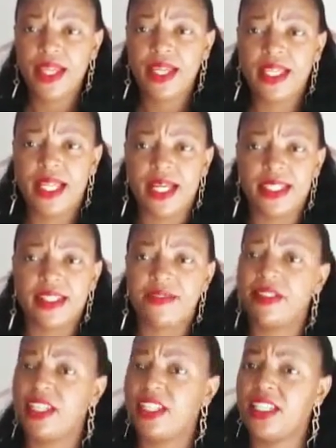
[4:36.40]
Yeah,
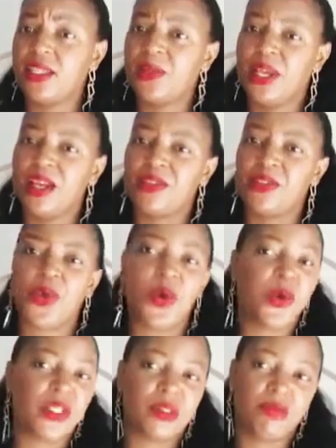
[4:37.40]
definitely we have to
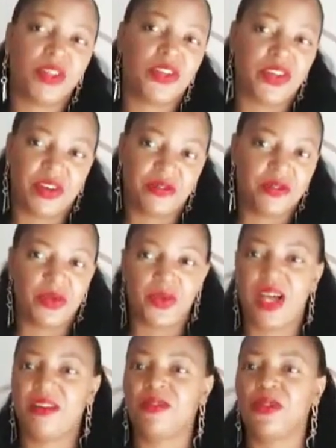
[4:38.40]
always be grateful. We
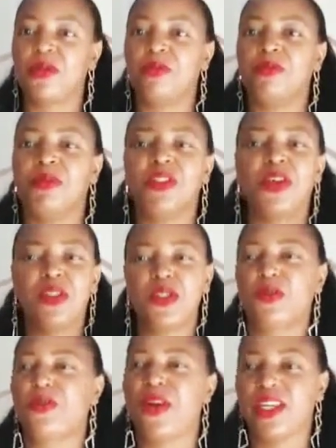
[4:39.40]
have to to
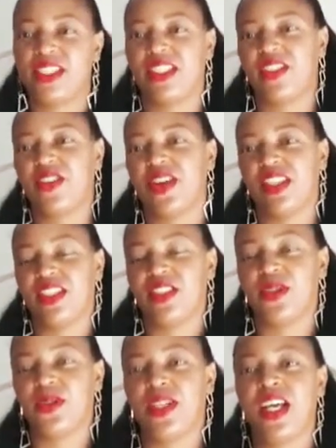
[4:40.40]
practice
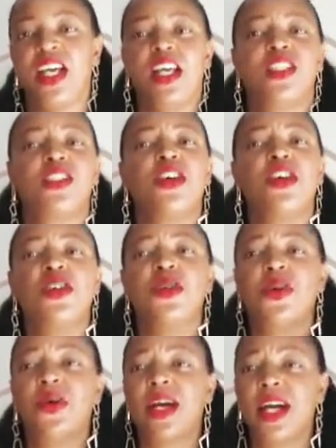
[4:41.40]
gratitude. So
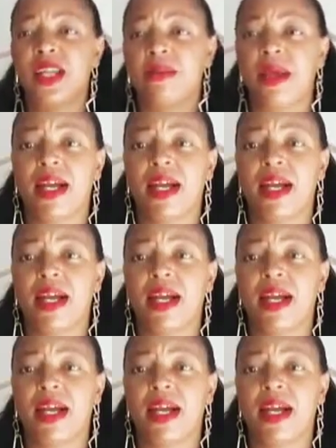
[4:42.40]
you can